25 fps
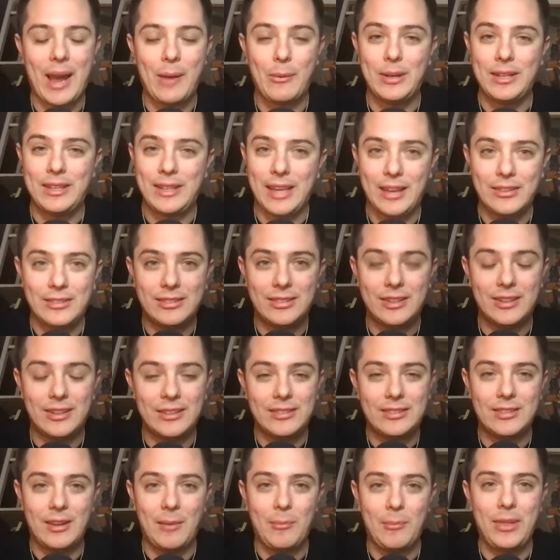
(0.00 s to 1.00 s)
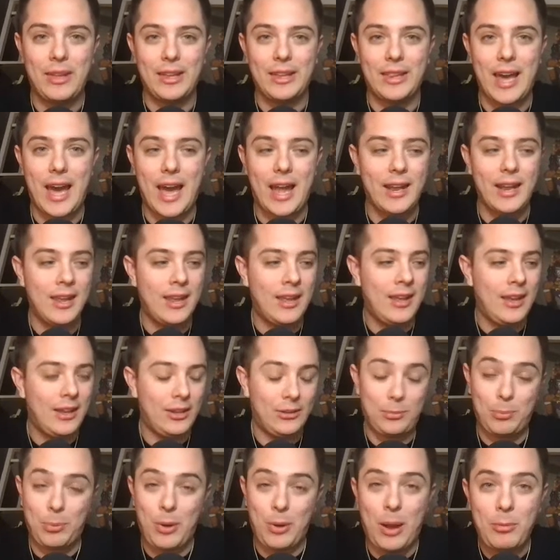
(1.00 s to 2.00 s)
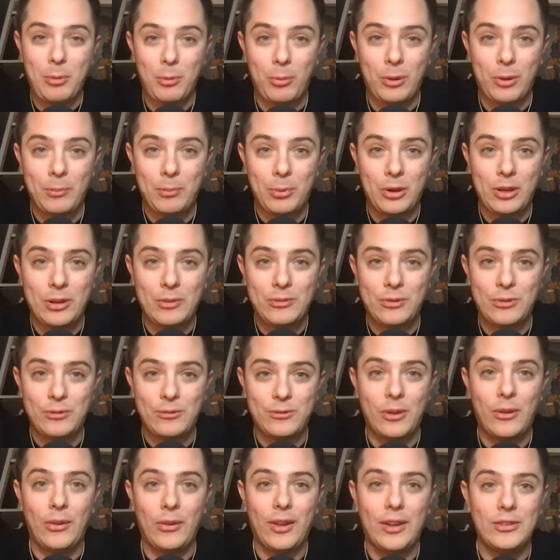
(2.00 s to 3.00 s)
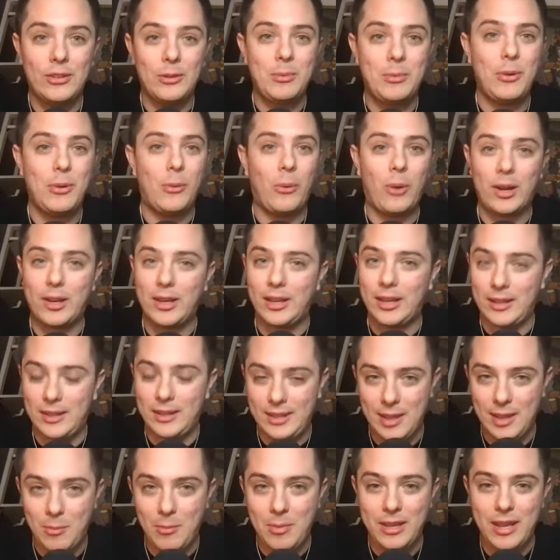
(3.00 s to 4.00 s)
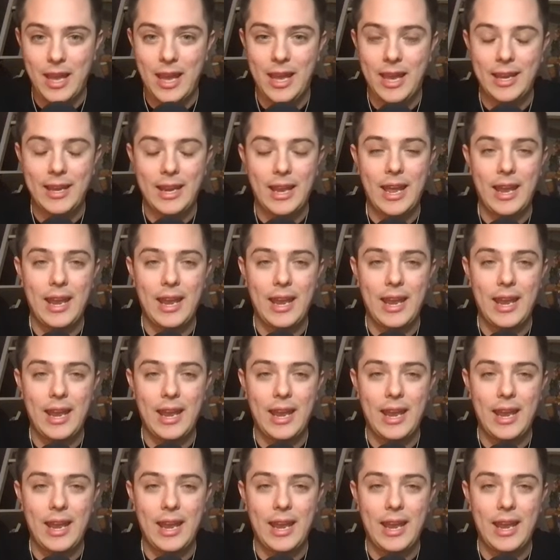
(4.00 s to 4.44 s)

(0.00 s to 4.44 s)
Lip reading: I would guess that it's something that is probably pretty fulfilling to be working in the NBA